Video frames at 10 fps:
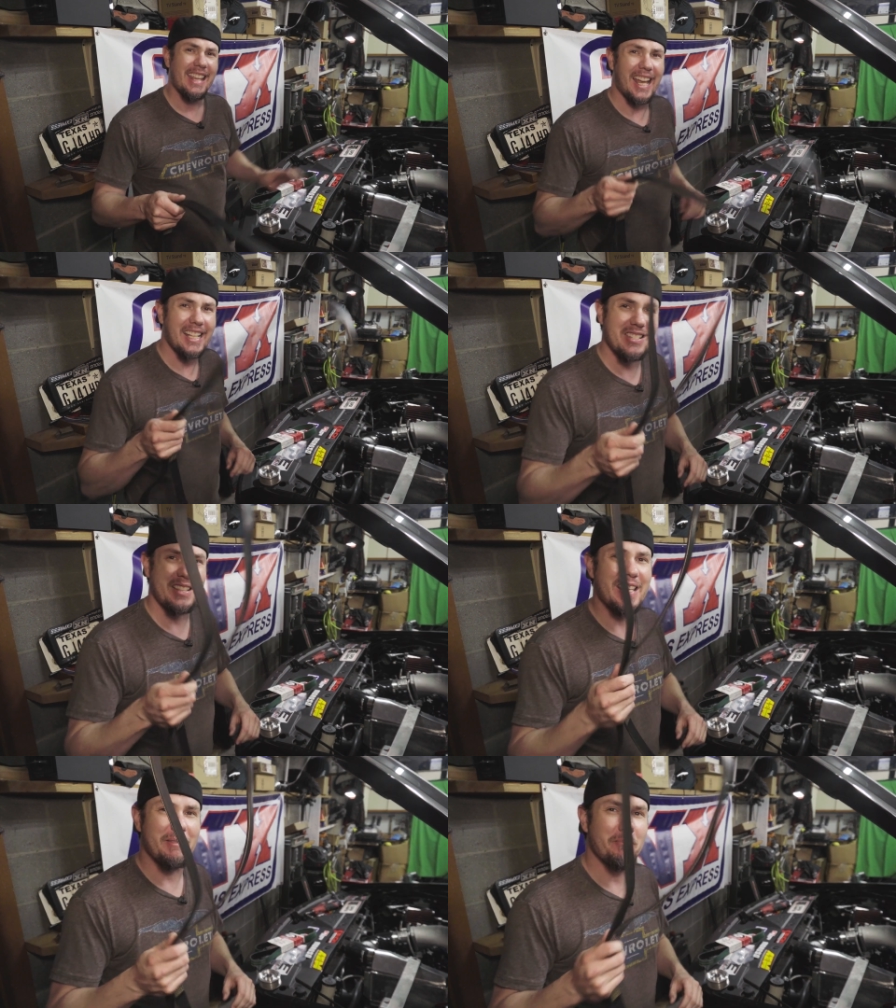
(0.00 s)

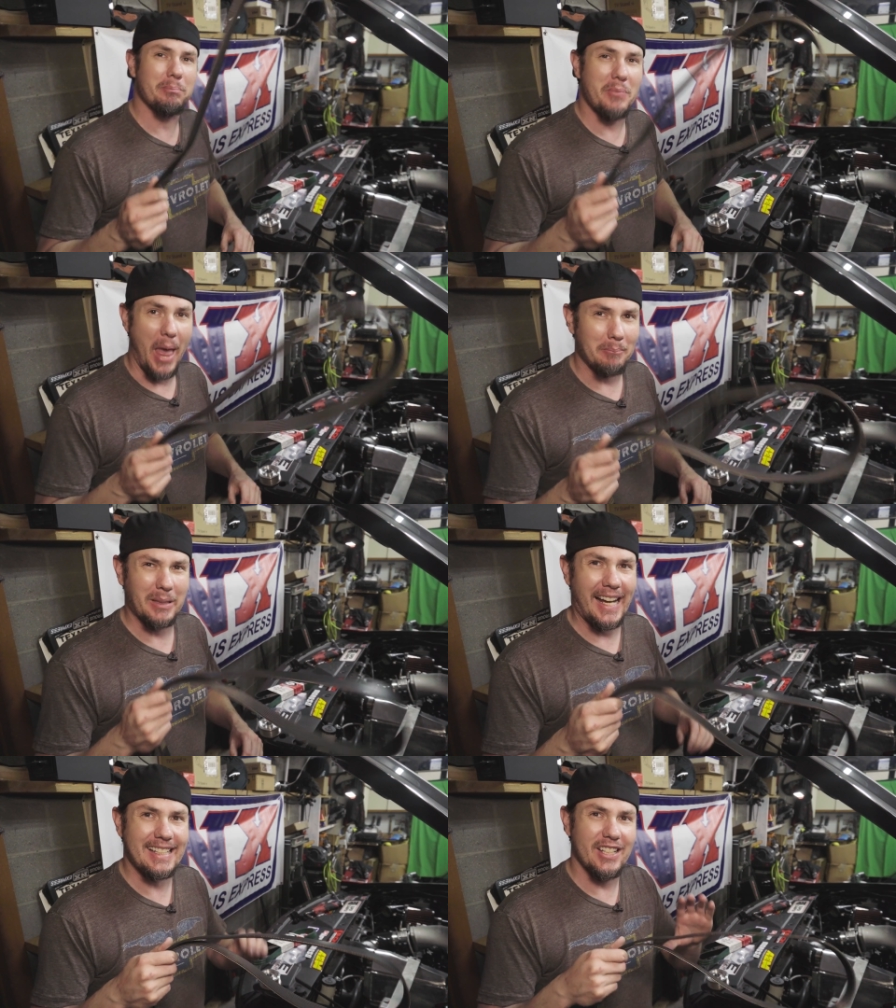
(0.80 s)
That
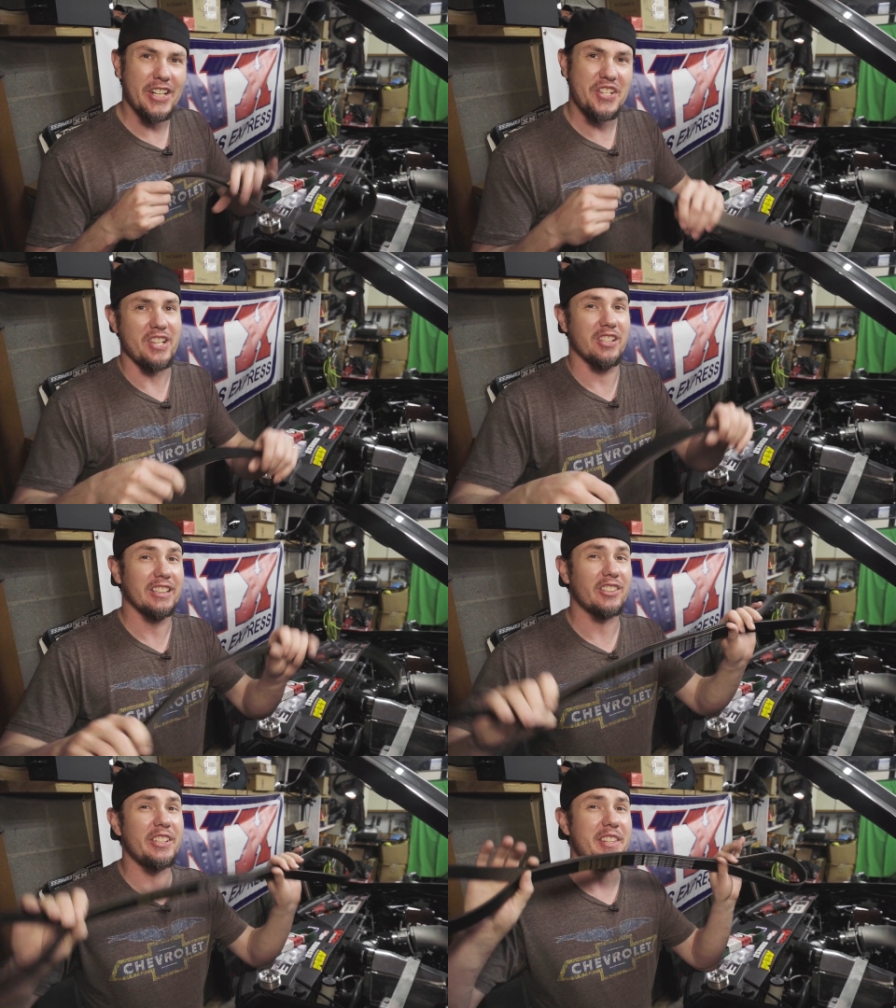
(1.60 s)
black dust is
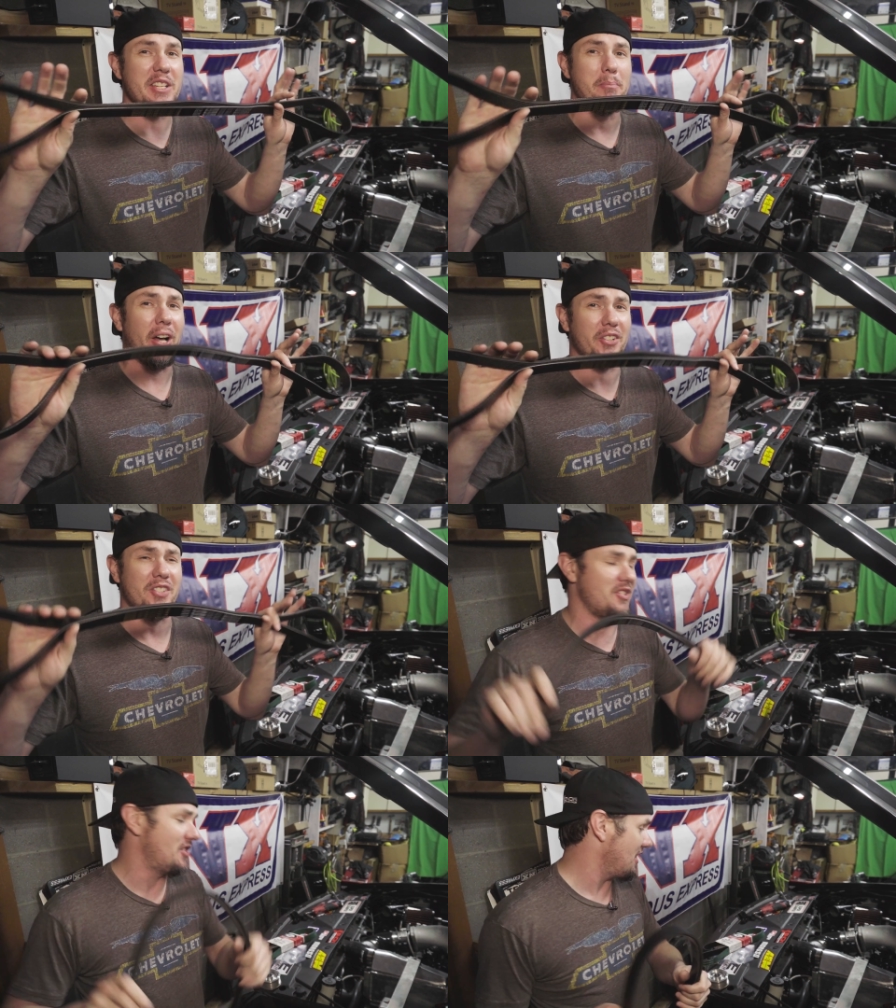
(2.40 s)
literally these belts
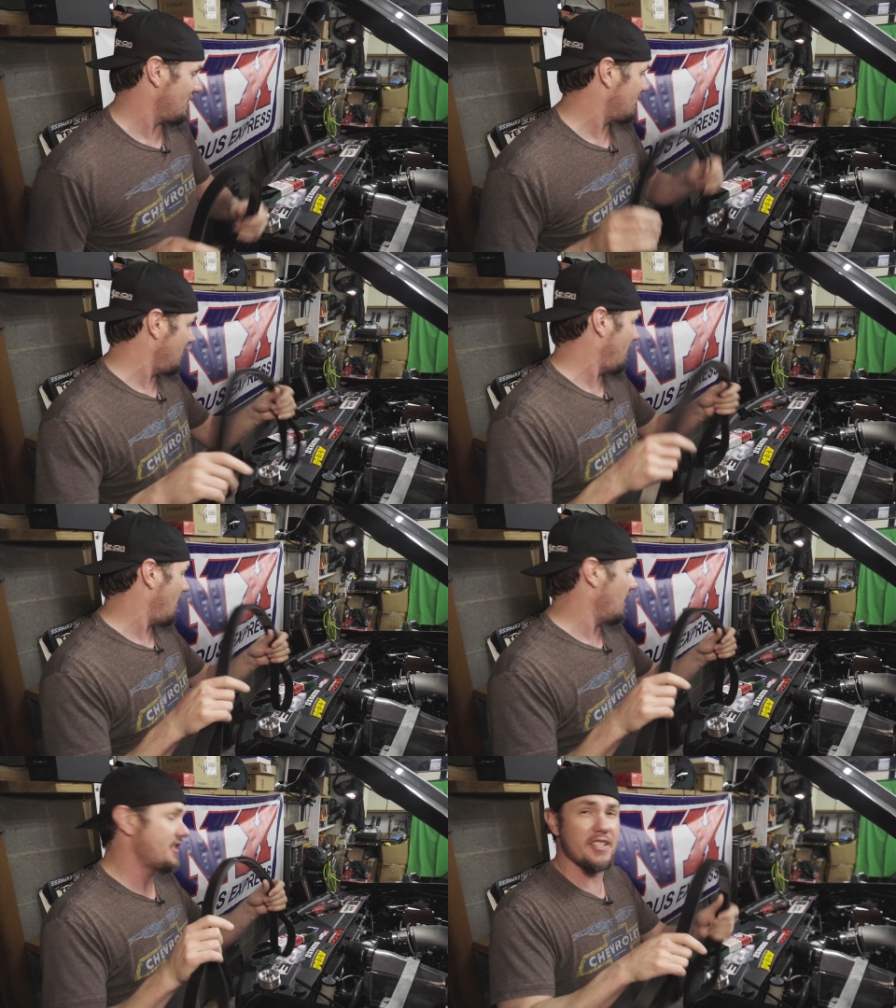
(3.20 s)

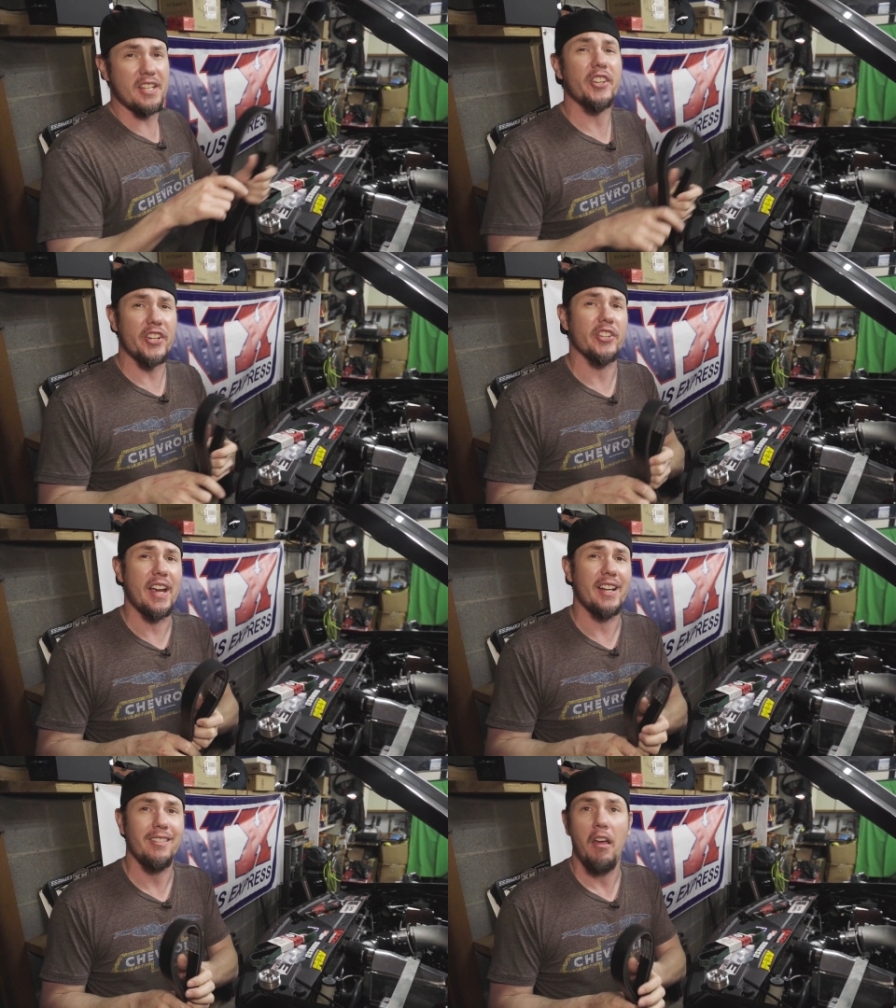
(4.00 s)

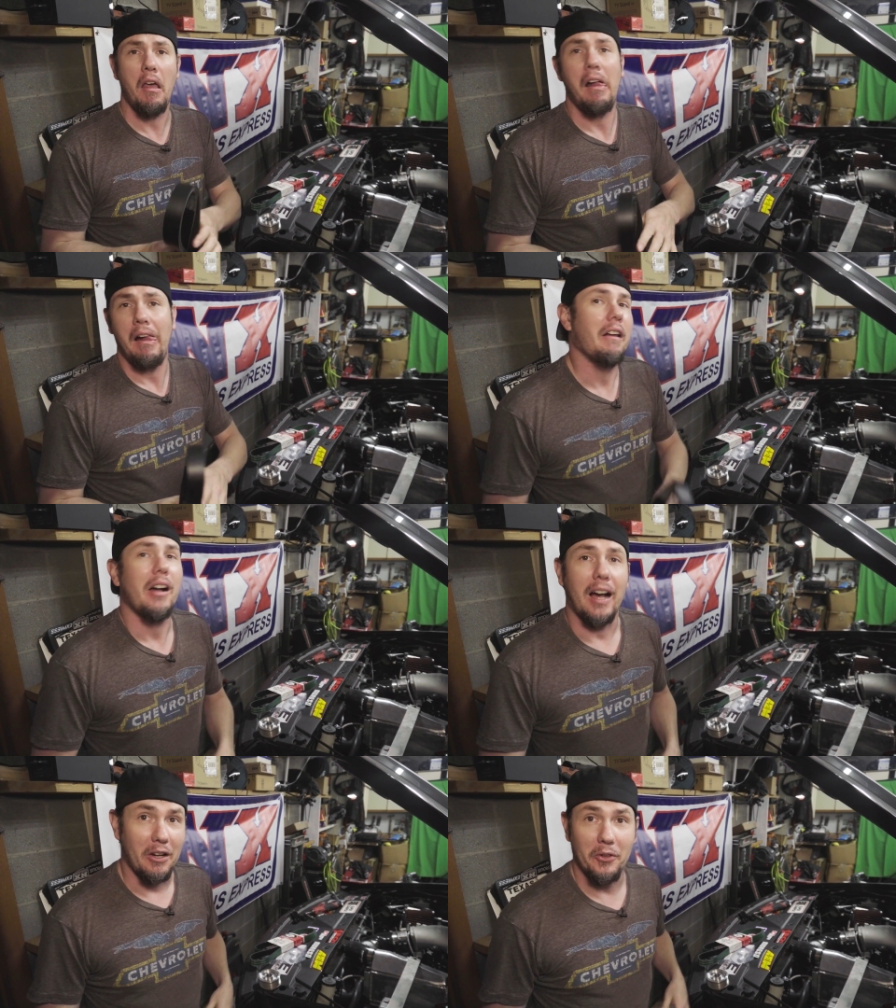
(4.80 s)
deteriorating
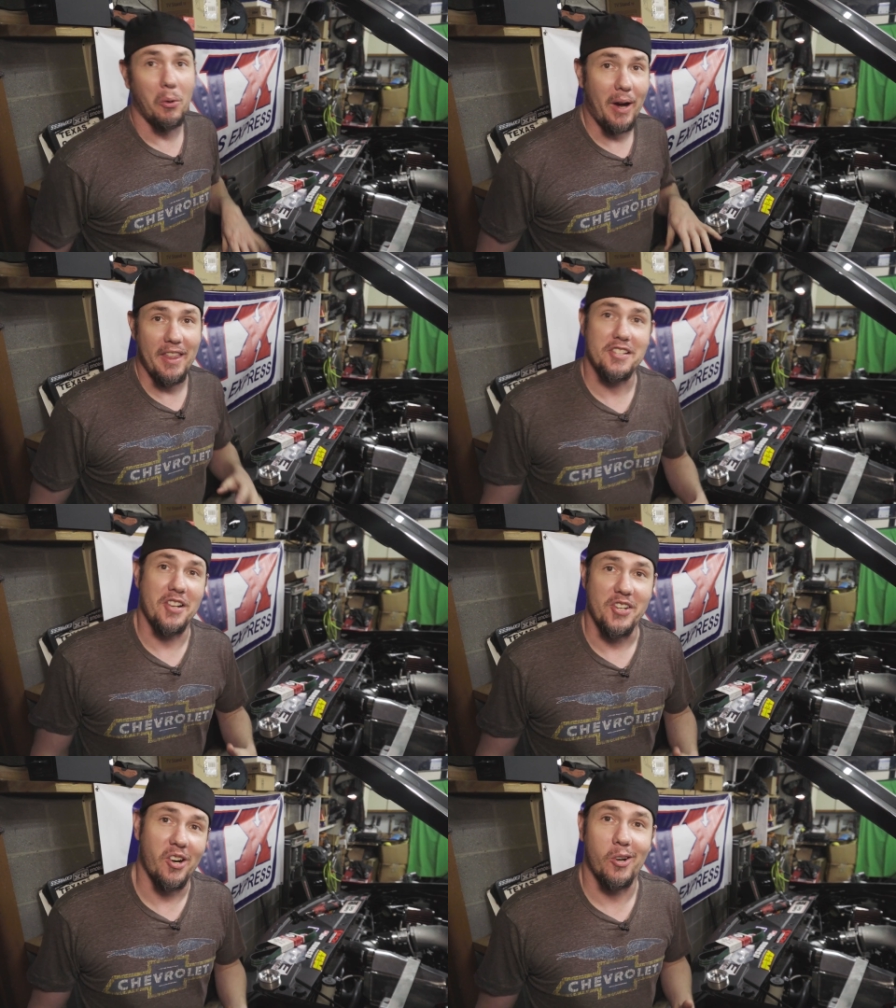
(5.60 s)
I don't know why that's
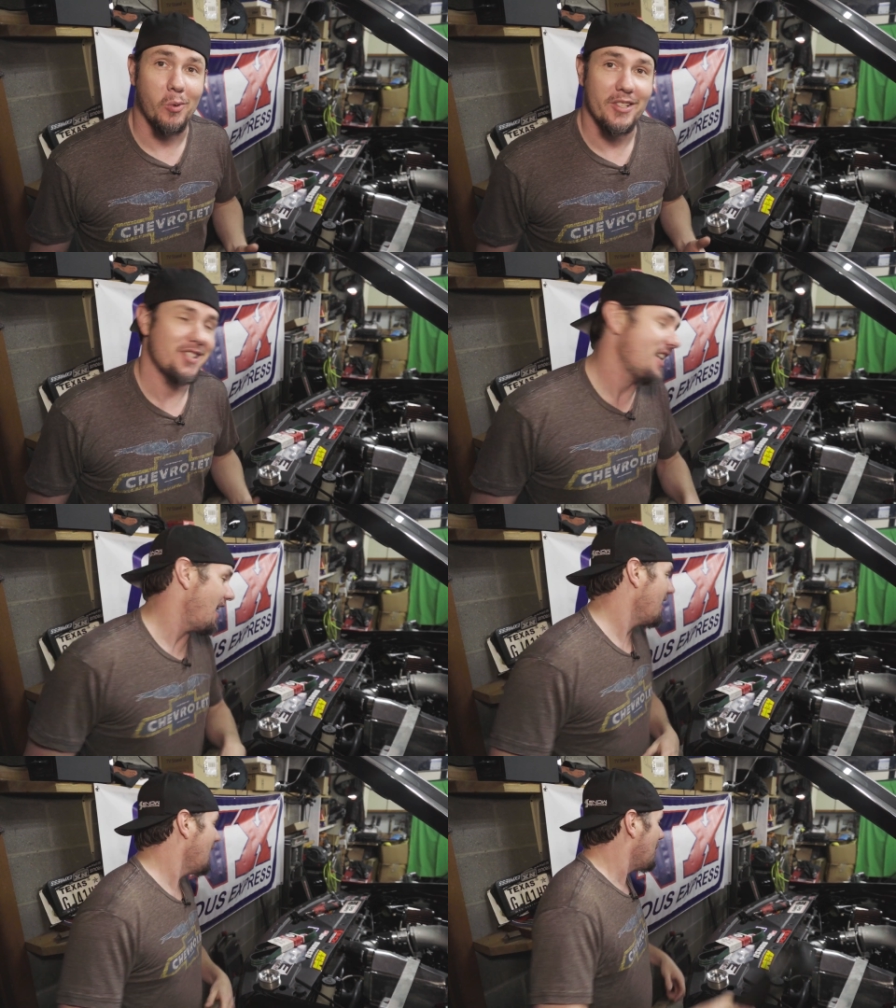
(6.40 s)
such a hard word to
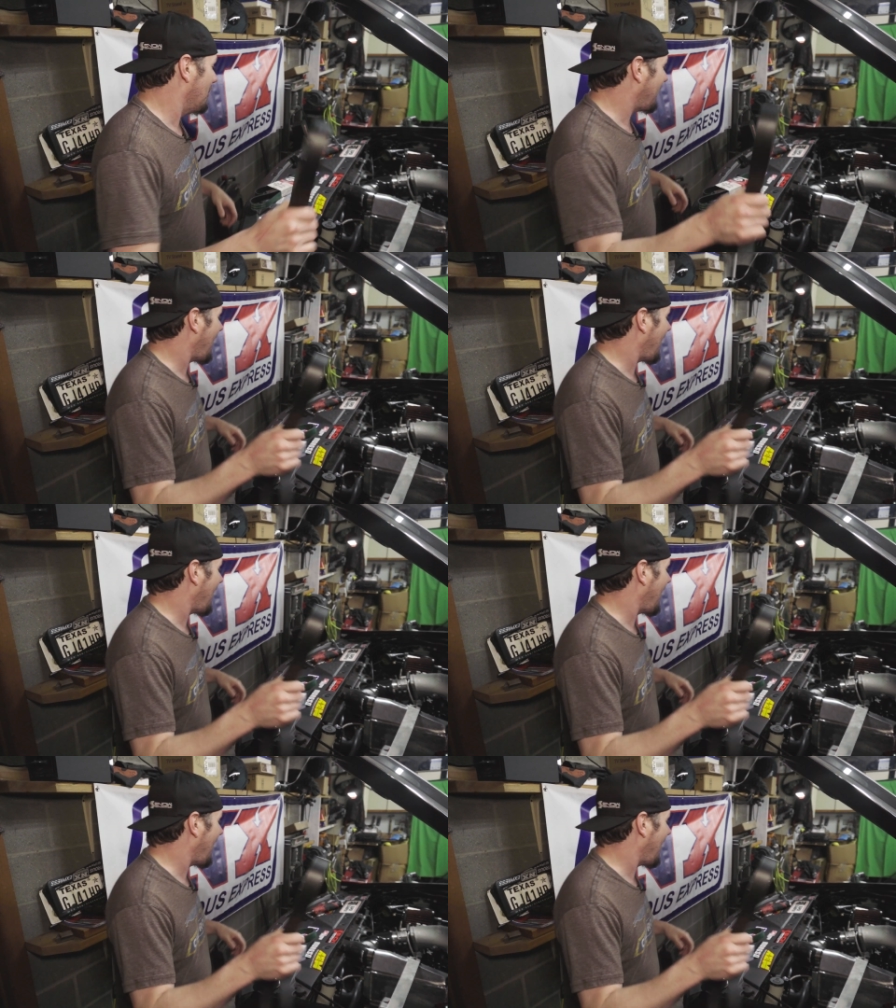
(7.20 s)
say, but